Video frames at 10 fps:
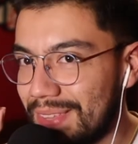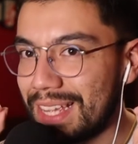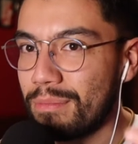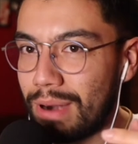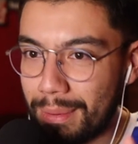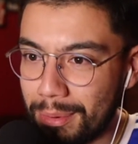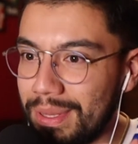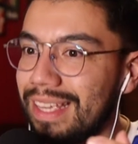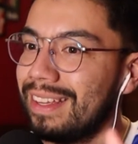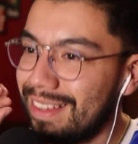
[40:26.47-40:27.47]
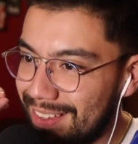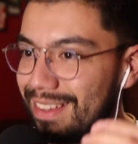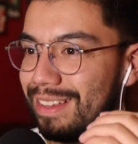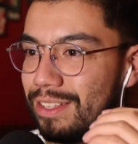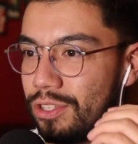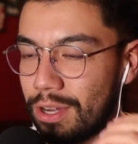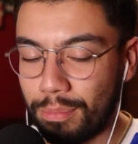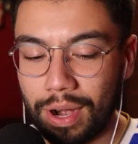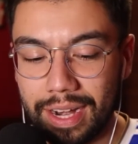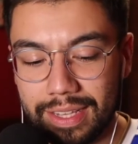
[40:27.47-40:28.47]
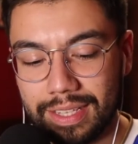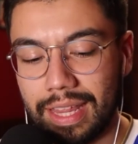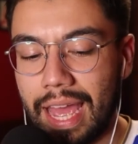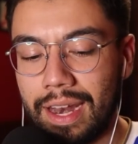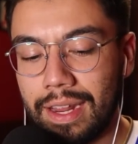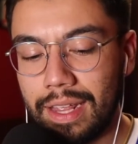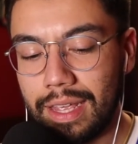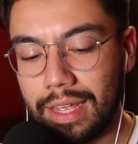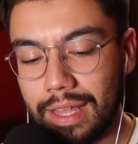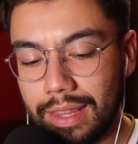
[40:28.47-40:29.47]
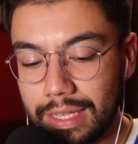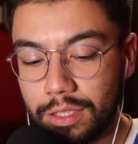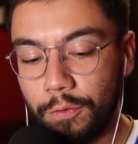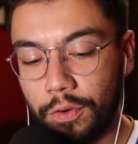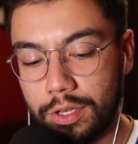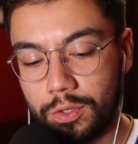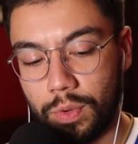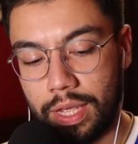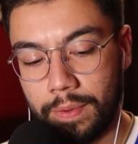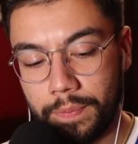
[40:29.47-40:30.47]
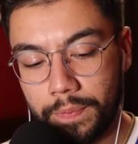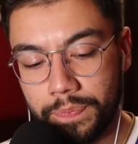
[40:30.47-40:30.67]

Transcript: they can probably jump right into that. That's the first way.